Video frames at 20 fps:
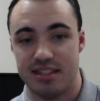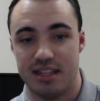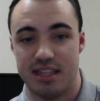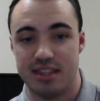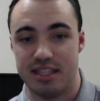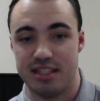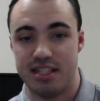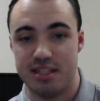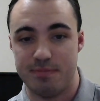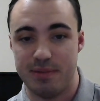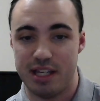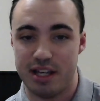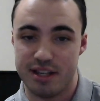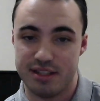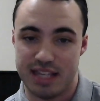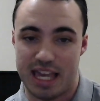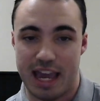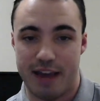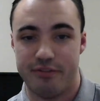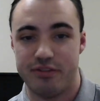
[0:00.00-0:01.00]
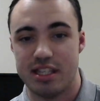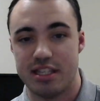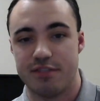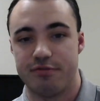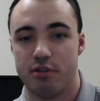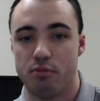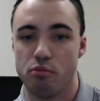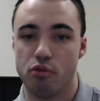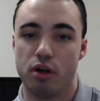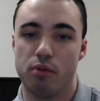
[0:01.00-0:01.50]
And this is because evidence
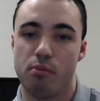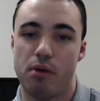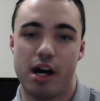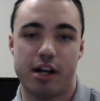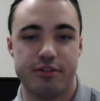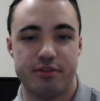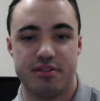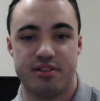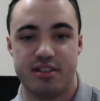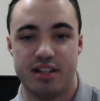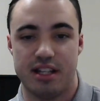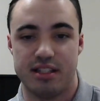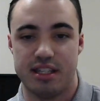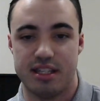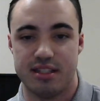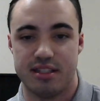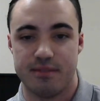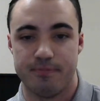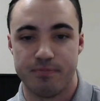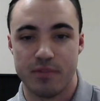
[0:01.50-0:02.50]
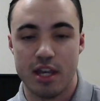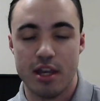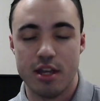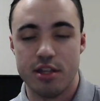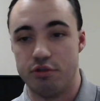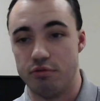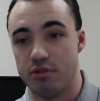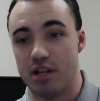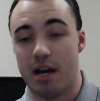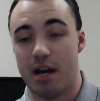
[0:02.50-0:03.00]
from more modern studies
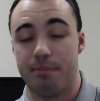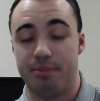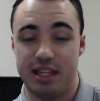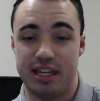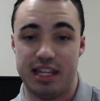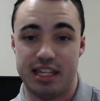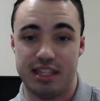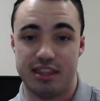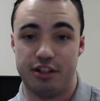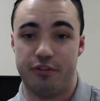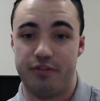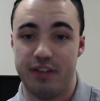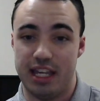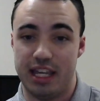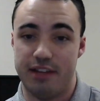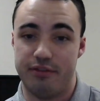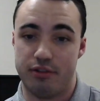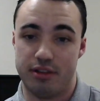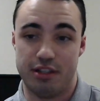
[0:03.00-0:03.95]
do not play in their favor.